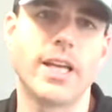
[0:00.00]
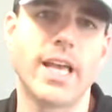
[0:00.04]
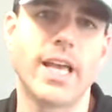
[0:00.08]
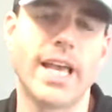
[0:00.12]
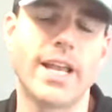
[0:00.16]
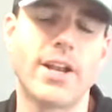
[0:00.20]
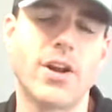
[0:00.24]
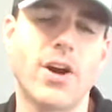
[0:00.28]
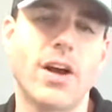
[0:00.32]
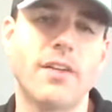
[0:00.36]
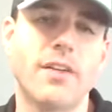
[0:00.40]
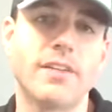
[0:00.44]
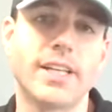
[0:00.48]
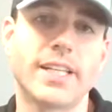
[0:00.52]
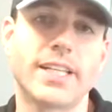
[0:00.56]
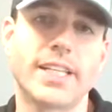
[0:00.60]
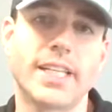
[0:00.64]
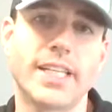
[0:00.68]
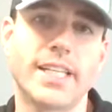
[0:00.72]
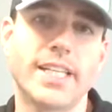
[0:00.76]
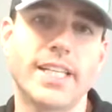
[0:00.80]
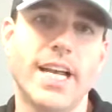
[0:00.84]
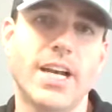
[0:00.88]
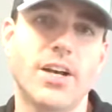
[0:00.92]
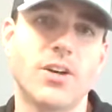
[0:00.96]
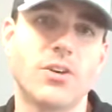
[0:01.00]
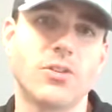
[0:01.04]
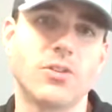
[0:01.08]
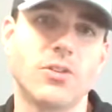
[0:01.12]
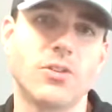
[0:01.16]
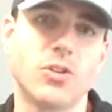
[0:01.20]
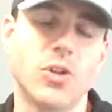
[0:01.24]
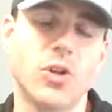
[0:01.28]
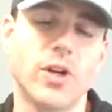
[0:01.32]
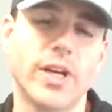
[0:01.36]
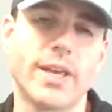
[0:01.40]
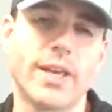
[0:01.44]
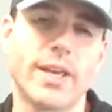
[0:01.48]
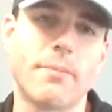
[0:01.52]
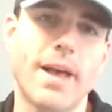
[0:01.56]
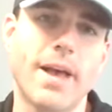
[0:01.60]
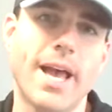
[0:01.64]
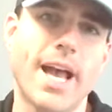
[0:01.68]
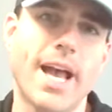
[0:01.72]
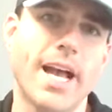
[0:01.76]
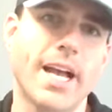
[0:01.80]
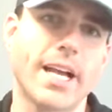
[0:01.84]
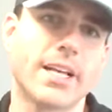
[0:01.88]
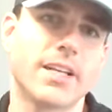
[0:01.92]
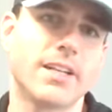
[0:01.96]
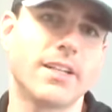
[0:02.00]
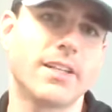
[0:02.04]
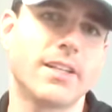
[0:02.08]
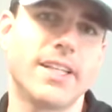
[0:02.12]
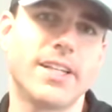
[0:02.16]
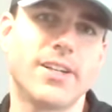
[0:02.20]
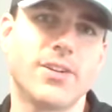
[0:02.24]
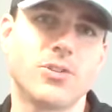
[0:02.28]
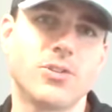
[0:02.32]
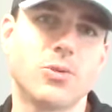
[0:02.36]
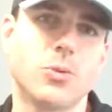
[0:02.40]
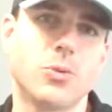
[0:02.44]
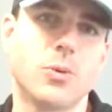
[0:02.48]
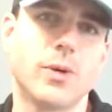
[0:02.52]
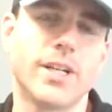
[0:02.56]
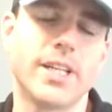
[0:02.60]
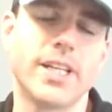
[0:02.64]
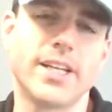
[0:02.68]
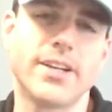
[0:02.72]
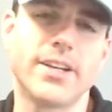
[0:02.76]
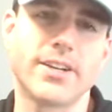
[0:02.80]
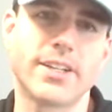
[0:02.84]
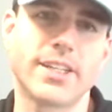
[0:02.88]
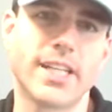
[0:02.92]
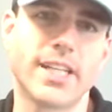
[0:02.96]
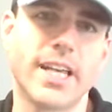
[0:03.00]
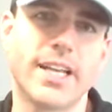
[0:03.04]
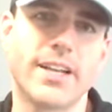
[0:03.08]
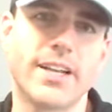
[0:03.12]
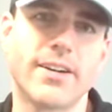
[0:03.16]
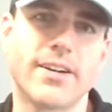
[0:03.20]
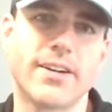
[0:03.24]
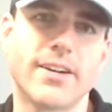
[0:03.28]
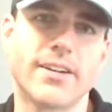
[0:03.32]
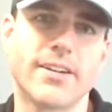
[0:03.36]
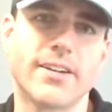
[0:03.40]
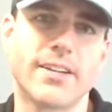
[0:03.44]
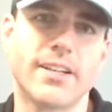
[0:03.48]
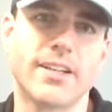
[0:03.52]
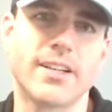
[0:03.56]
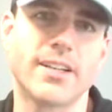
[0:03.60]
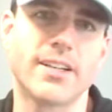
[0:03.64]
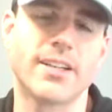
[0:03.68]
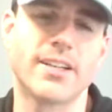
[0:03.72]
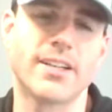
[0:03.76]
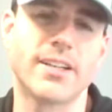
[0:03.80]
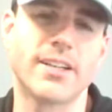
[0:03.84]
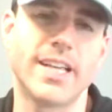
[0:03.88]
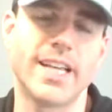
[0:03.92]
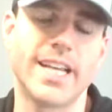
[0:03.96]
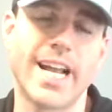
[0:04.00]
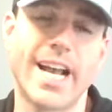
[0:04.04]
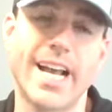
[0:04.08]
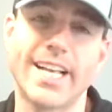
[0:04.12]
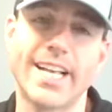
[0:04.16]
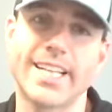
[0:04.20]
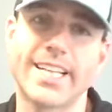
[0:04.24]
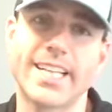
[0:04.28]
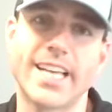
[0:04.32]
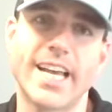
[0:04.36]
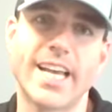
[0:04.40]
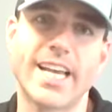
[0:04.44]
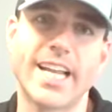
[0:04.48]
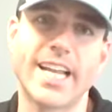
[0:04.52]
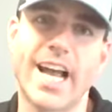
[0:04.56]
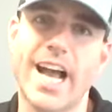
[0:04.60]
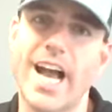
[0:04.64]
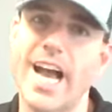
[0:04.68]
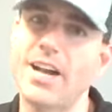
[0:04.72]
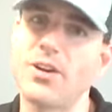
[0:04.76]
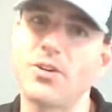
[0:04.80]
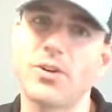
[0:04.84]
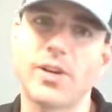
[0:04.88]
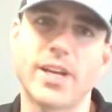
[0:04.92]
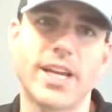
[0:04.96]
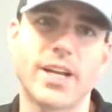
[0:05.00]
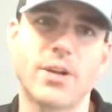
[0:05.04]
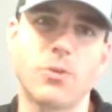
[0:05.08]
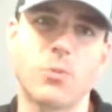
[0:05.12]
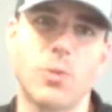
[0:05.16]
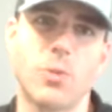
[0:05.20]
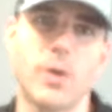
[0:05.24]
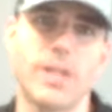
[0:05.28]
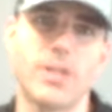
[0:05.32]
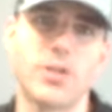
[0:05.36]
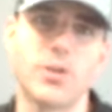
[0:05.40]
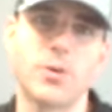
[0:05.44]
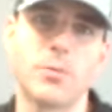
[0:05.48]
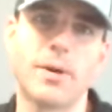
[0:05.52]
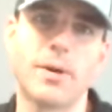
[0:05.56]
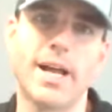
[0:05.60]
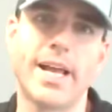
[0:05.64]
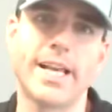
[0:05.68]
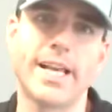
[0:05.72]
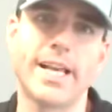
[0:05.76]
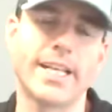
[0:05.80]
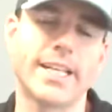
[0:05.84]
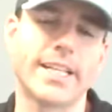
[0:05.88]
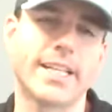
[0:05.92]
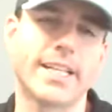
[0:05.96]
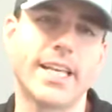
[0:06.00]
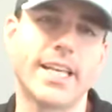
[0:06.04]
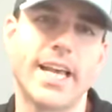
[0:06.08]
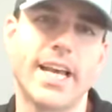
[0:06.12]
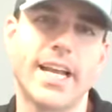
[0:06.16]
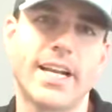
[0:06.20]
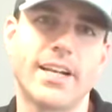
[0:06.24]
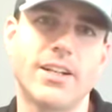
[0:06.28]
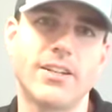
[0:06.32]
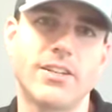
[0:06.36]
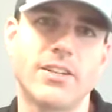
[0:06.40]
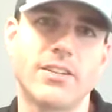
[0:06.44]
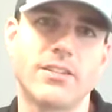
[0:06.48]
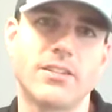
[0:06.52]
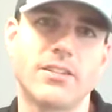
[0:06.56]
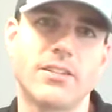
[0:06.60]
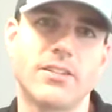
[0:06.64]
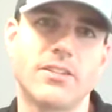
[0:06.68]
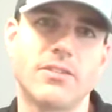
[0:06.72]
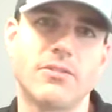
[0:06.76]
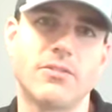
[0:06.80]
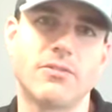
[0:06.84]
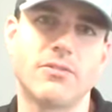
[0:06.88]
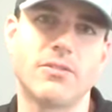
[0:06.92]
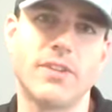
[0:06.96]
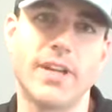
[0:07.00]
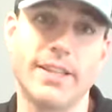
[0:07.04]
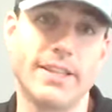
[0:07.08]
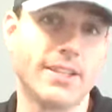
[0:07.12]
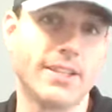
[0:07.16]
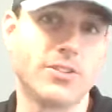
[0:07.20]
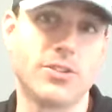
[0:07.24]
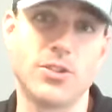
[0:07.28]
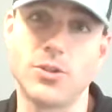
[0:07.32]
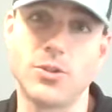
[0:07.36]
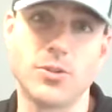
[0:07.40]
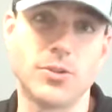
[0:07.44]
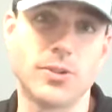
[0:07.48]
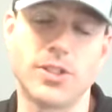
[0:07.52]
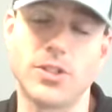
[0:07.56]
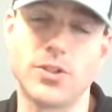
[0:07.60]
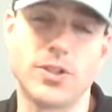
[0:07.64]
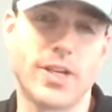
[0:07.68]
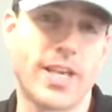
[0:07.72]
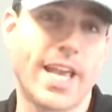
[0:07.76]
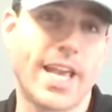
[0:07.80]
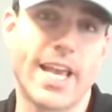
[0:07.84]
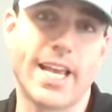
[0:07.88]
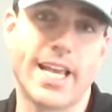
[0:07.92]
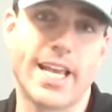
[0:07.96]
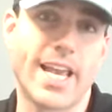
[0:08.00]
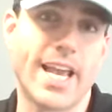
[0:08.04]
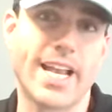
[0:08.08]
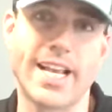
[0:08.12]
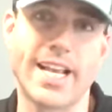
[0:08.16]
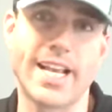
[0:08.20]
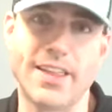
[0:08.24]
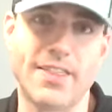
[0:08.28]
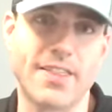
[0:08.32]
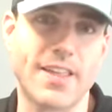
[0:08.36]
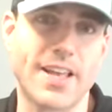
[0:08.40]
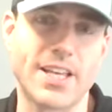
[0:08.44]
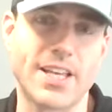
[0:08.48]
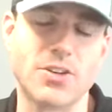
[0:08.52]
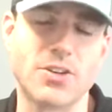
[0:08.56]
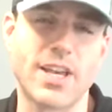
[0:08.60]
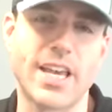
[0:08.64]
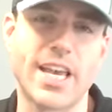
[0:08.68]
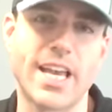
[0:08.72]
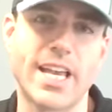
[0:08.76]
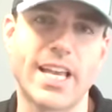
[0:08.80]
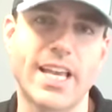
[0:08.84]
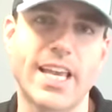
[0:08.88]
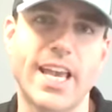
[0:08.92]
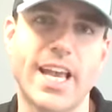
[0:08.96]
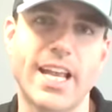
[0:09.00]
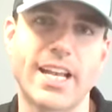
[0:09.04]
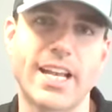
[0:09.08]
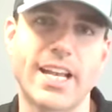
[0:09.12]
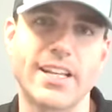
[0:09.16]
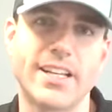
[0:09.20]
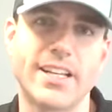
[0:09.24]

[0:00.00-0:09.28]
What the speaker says: And obviously now looking back, you know, 20 years later, in hindsight, I don't care what you're buying in Seattle in the twos. You can't get anything. You can't get.